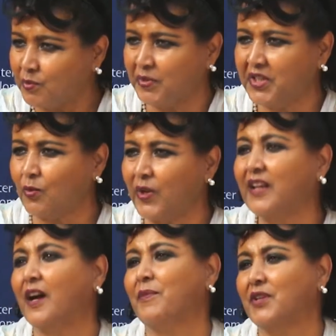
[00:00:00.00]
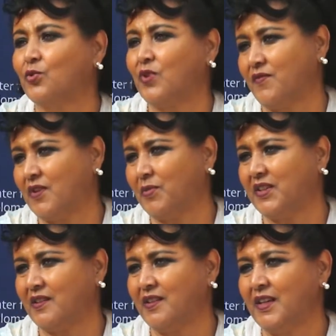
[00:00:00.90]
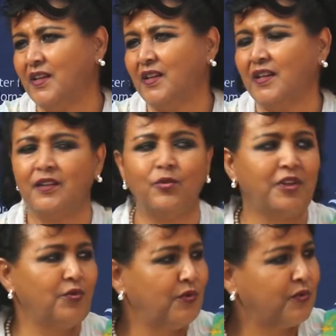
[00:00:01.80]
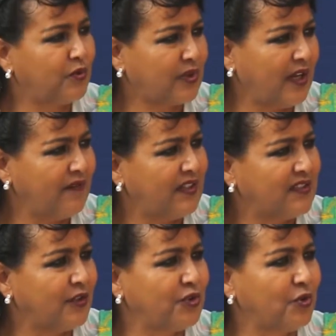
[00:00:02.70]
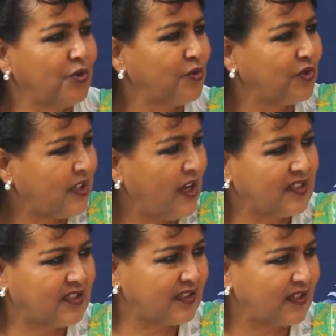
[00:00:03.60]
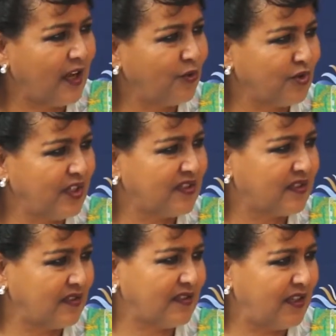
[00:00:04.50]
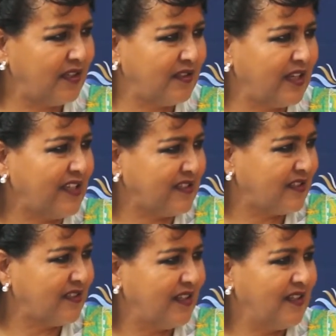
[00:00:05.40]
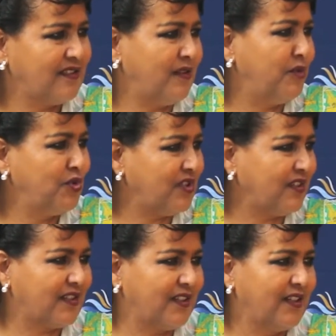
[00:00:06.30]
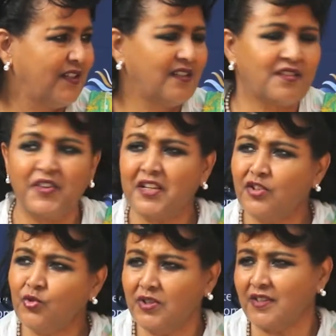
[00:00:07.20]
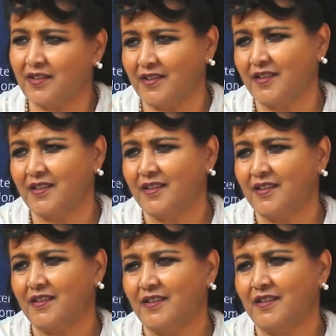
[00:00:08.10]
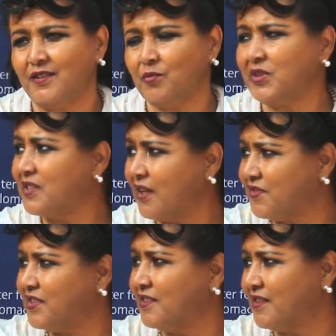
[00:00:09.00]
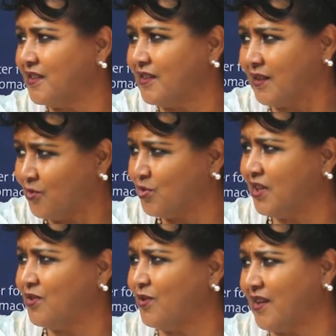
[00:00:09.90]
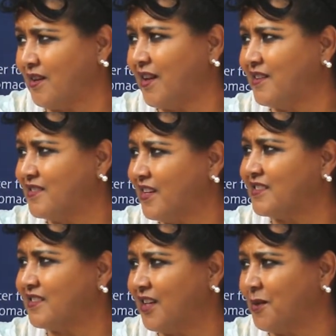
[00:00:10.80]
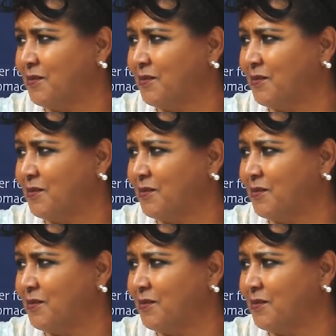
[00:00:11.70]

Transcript: being welcoming to everybody. And when you travel, they show you the culture, how they dance, the music. It's very unique. You must have seen you said you are in Addis last time.